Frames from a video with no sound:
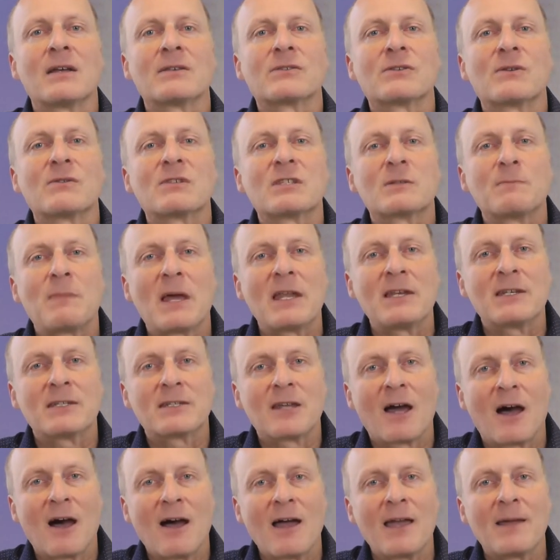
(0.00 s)
So
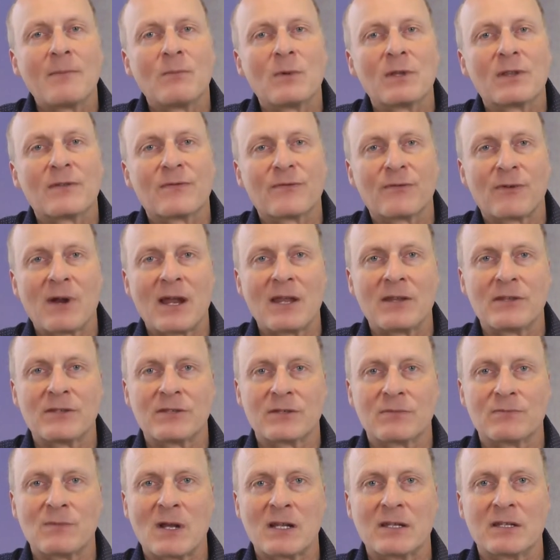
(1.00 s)
spend time with
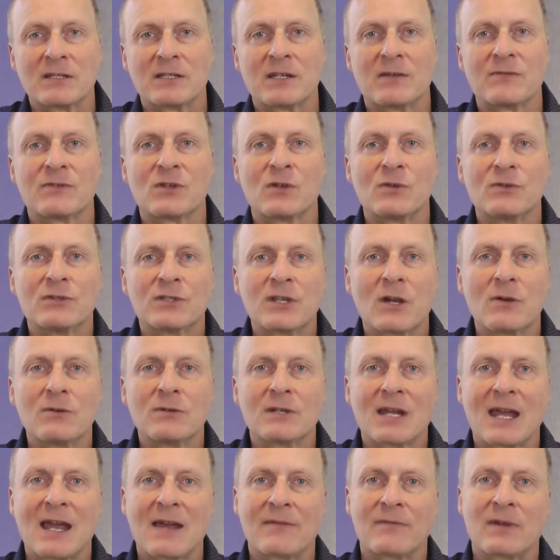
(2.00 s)
friends and relatives who
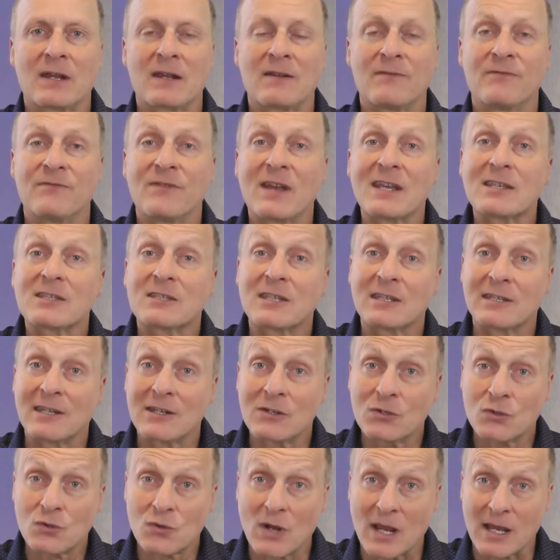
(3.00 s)
don't have a vested
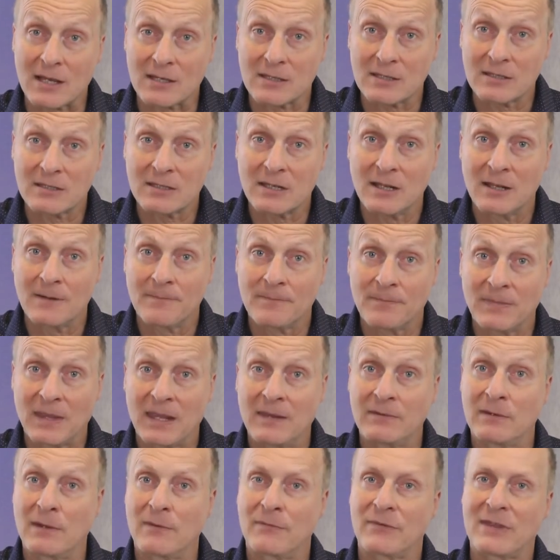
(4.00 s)
interest,
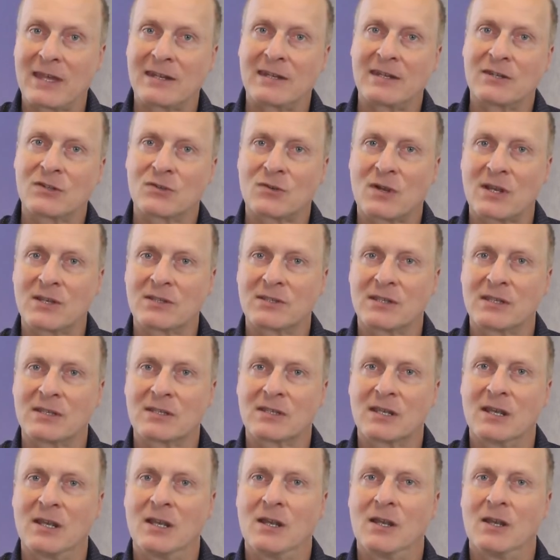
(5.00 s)
even if that interest
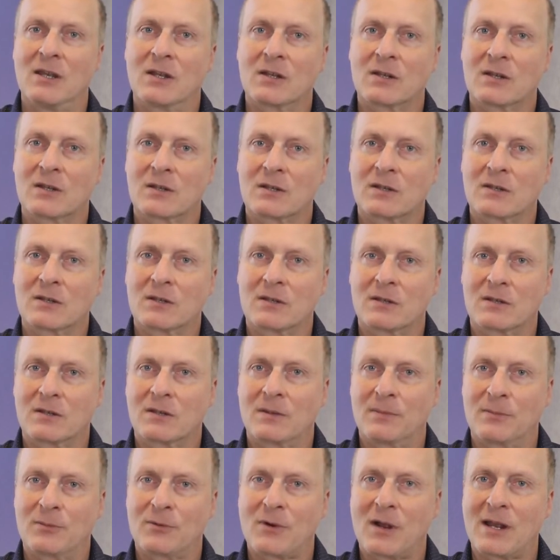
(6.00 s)
is
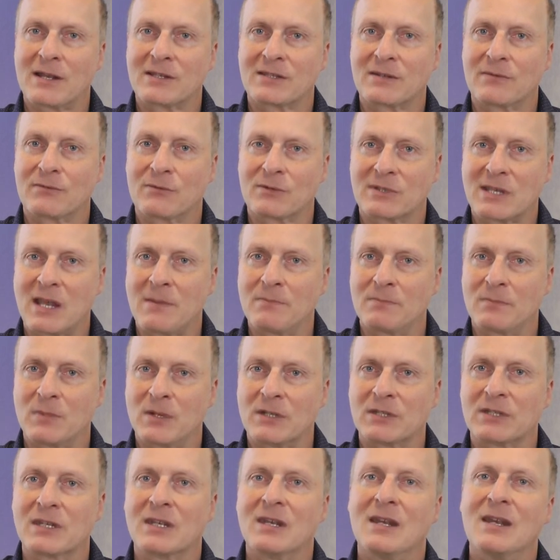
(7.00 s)
comprised of
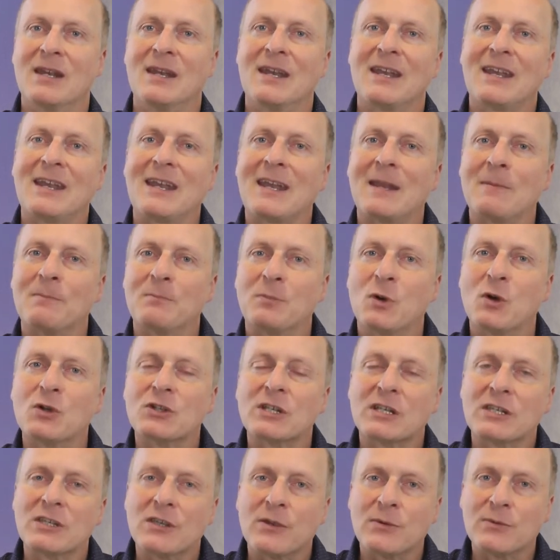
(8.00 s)
resentment, in
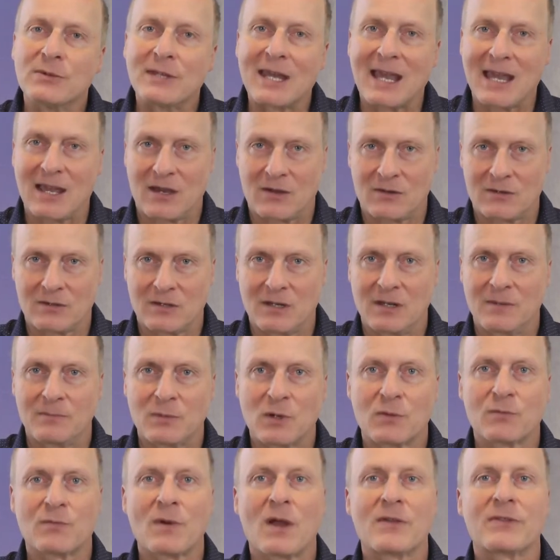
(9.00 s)
putting you down,
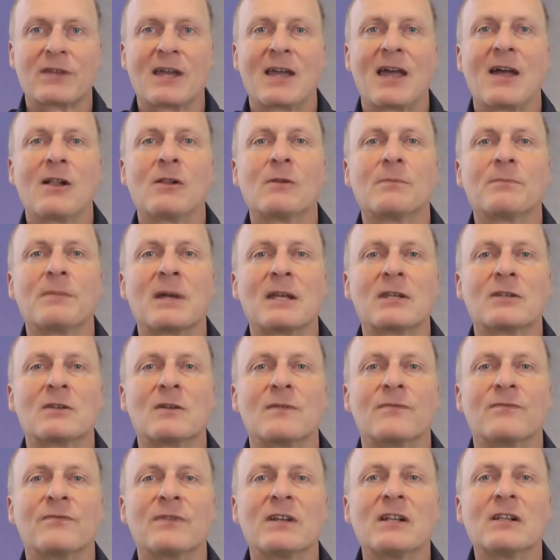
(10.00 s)
but rather help
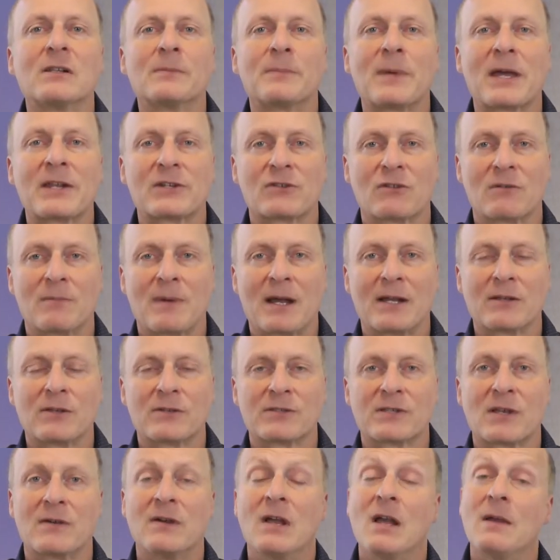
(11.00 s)
make you feel better about
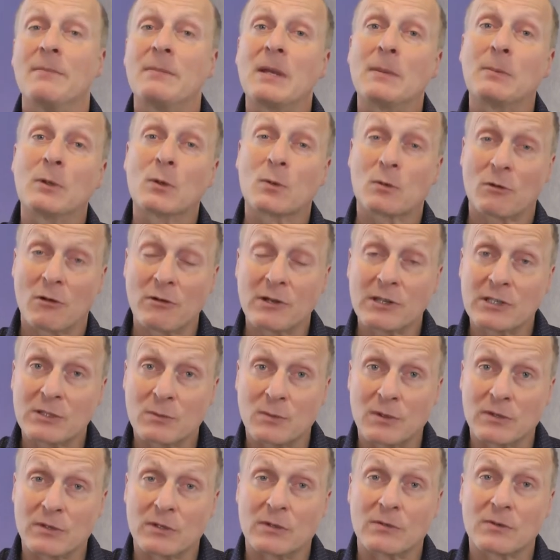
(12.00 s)
yourself. People who are
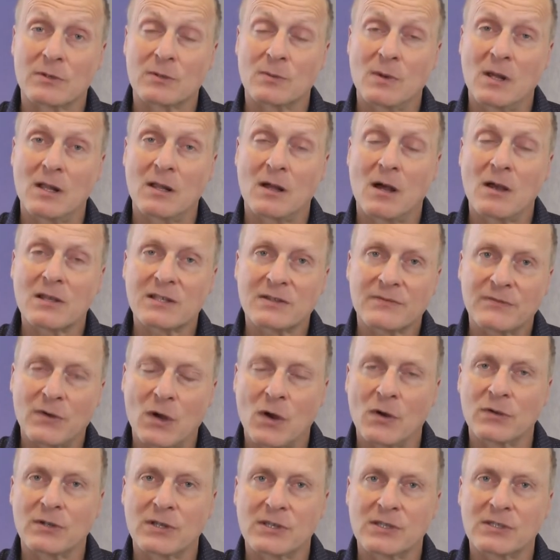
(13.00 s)
honest with you as well. Ask
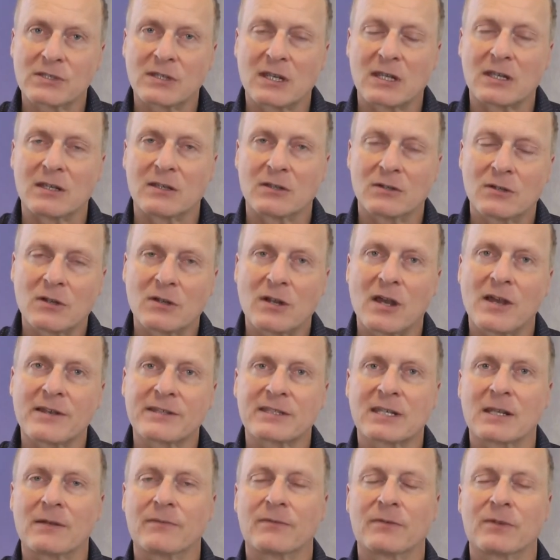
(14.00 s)
for honesty. You're not
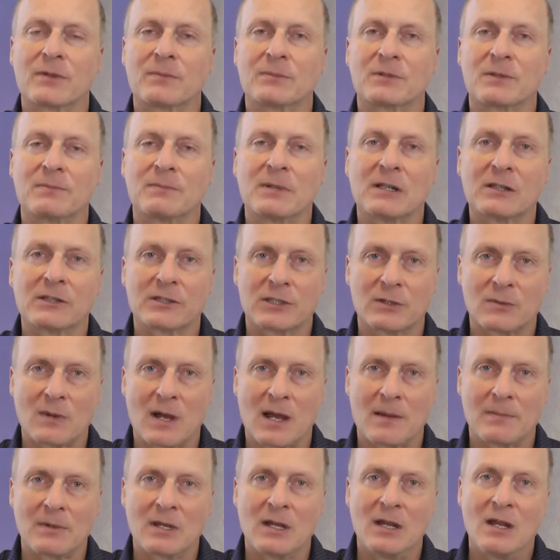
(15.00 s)
asking for them to build you
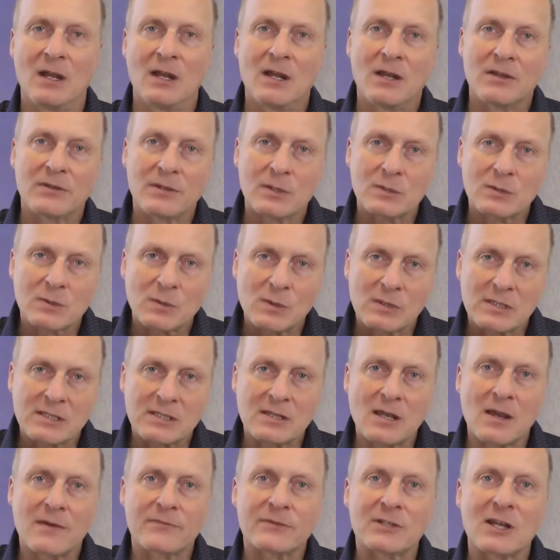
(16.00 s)
up. This will
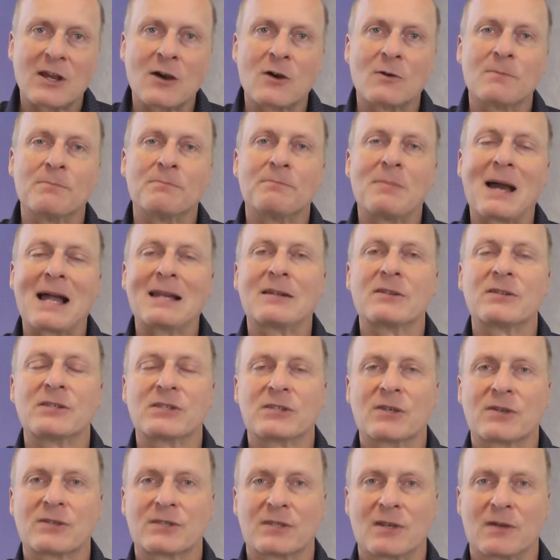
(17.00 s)
serve to help
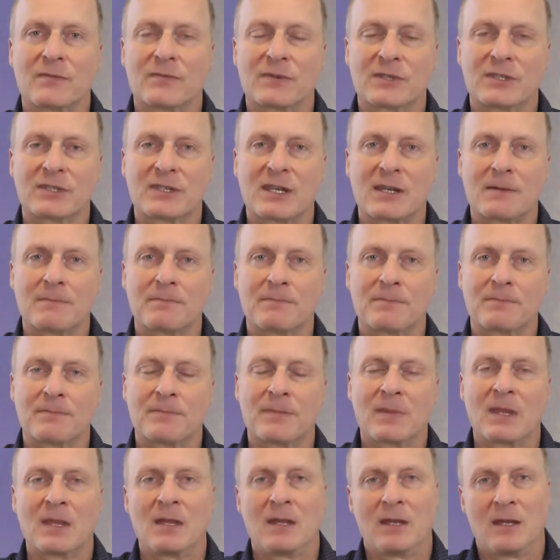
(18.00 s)
balance your self-esteem.
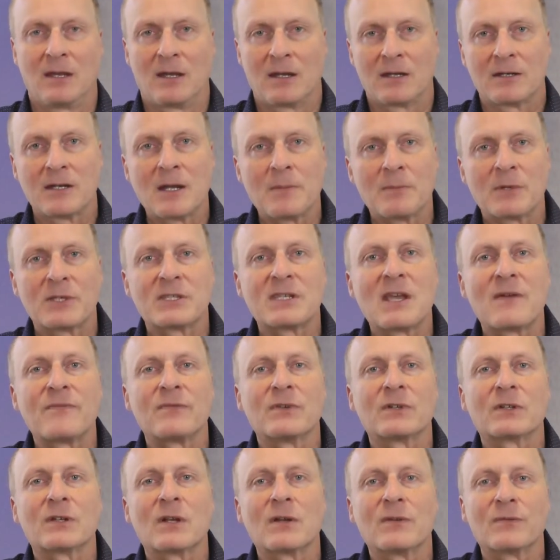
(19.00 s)
Number
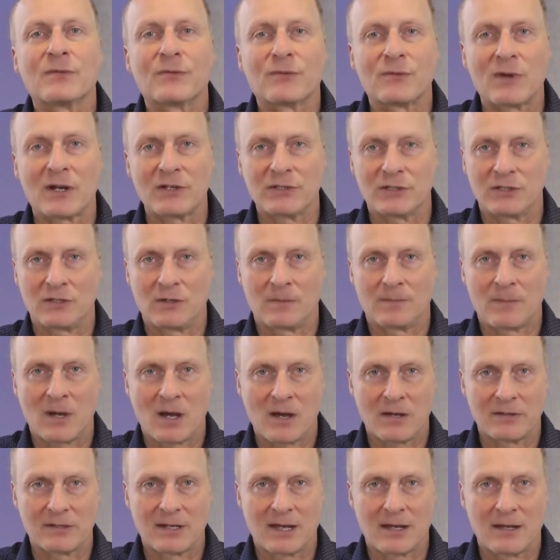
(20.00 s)
7, confront your
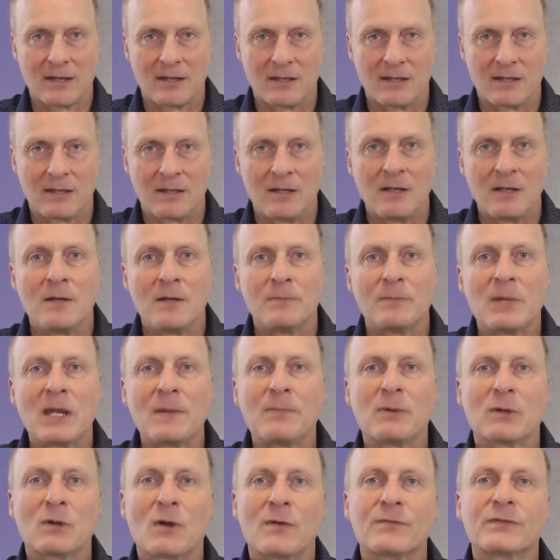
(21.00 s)
partner.
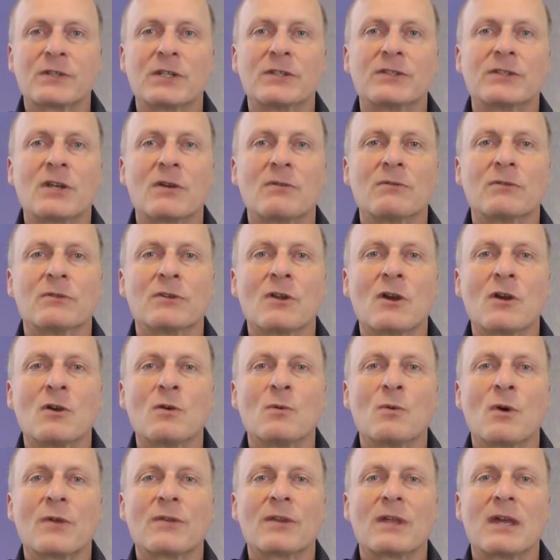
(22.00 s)
People often don't
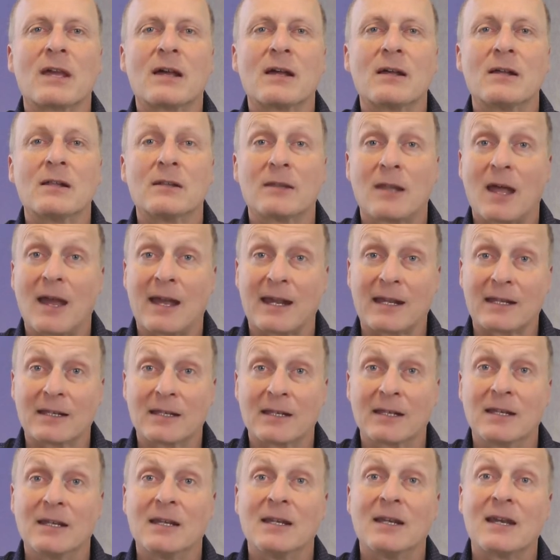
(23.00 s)
know what they're
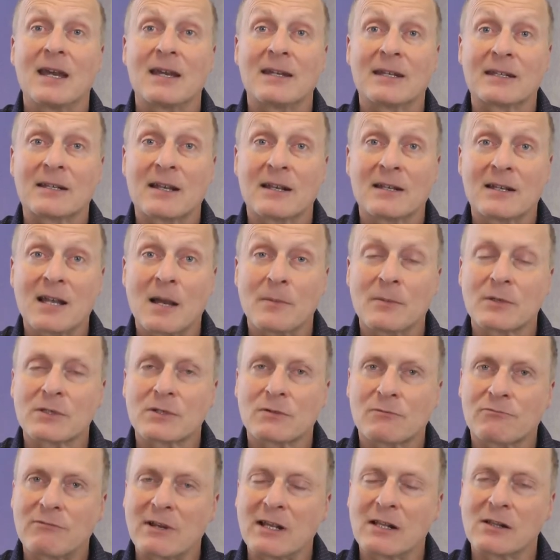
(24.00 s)
like, and it can come
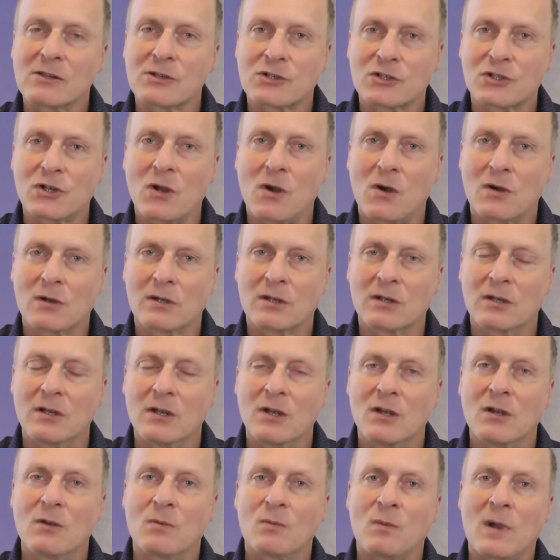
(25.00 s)
as a real shock
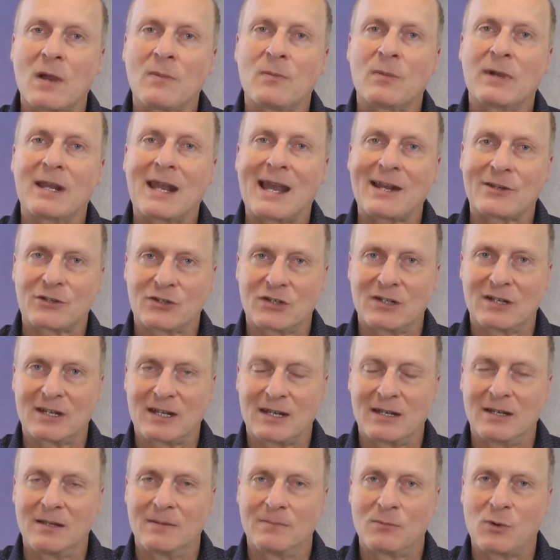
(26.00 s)
when we
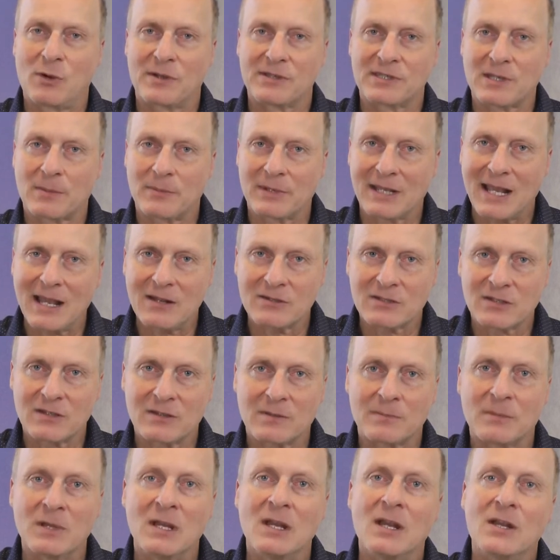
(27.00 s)
actually point something out
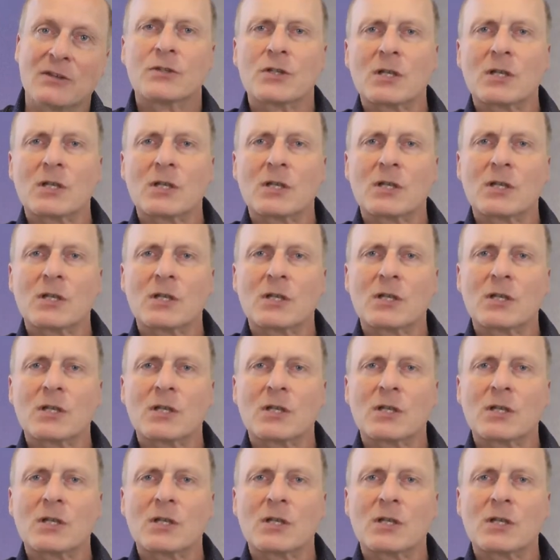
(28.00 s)
to them.